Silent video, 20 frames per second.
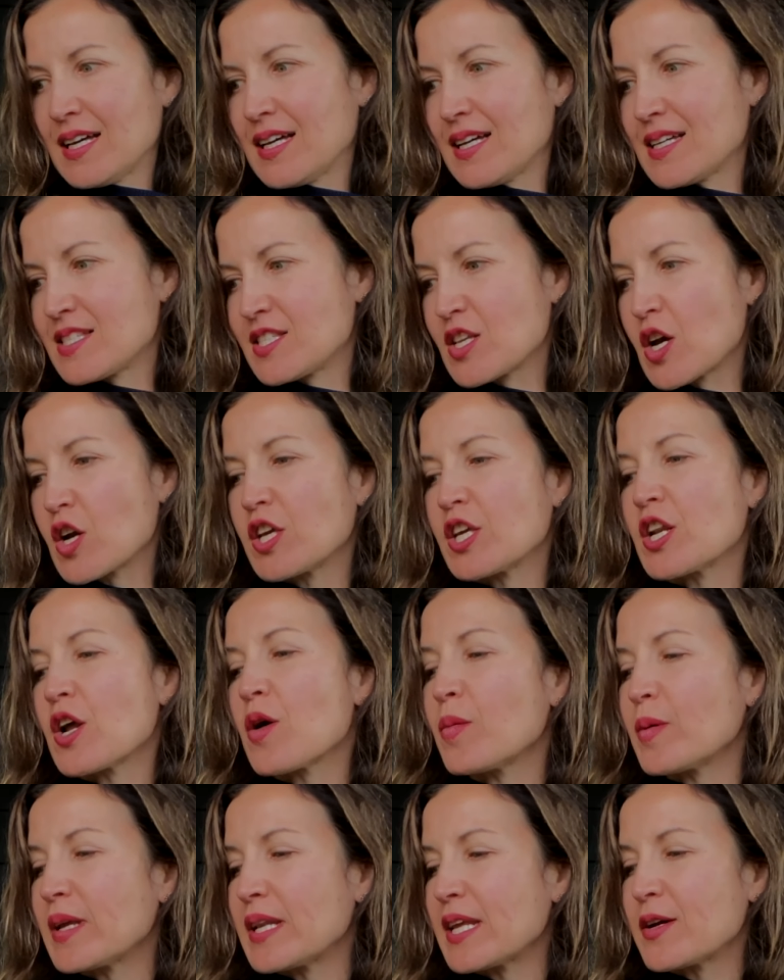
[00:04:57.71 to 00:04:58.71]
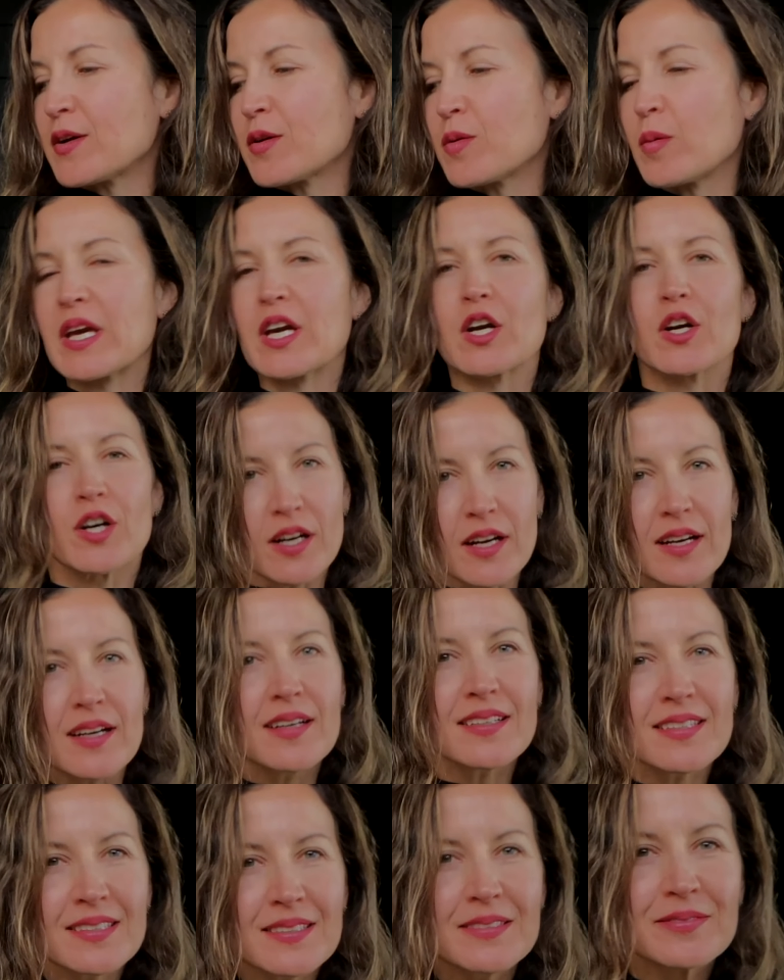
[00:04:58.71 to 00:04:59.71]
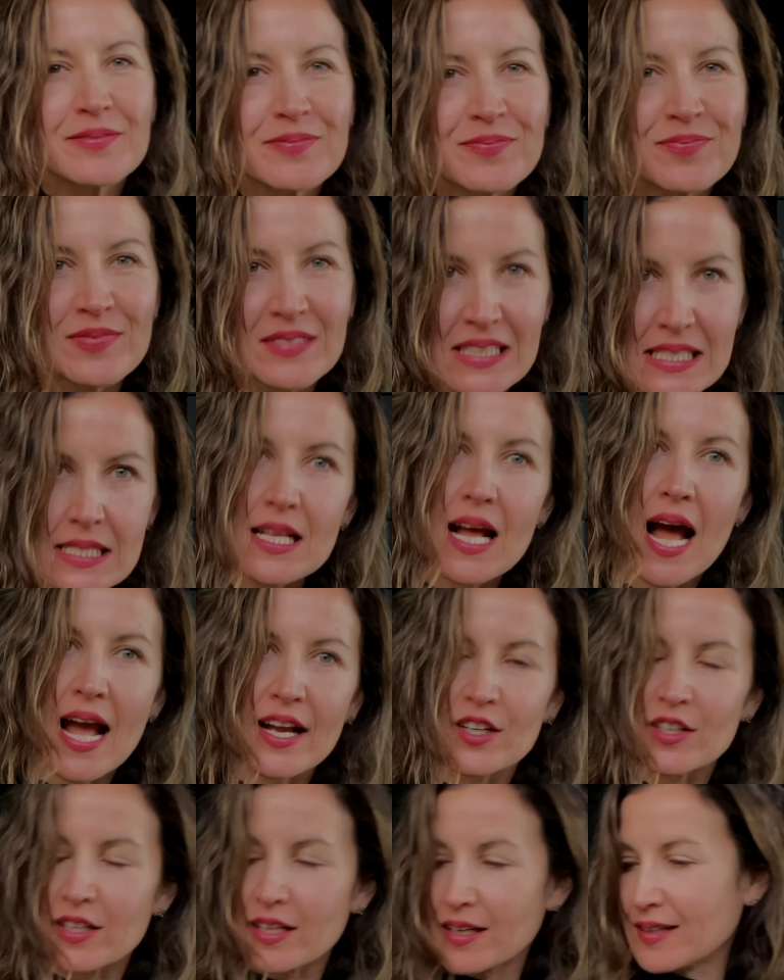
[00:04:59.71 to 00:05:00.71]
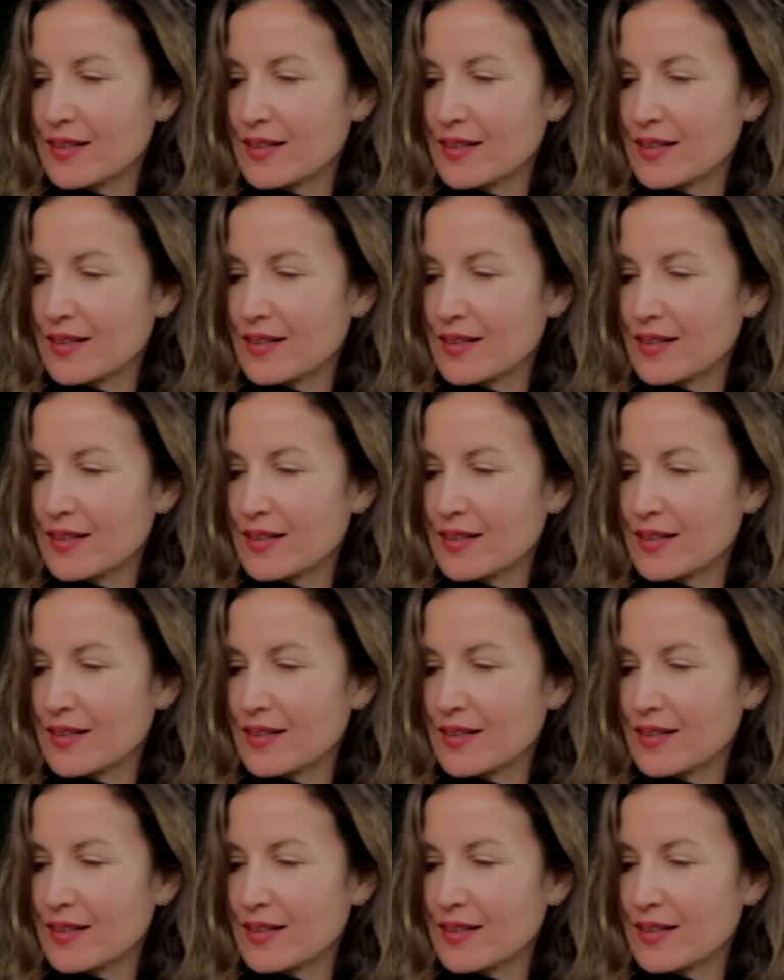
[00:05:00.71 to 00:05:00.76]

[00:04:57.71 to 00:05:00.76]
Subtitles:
So you know what we do? We cook. I cook.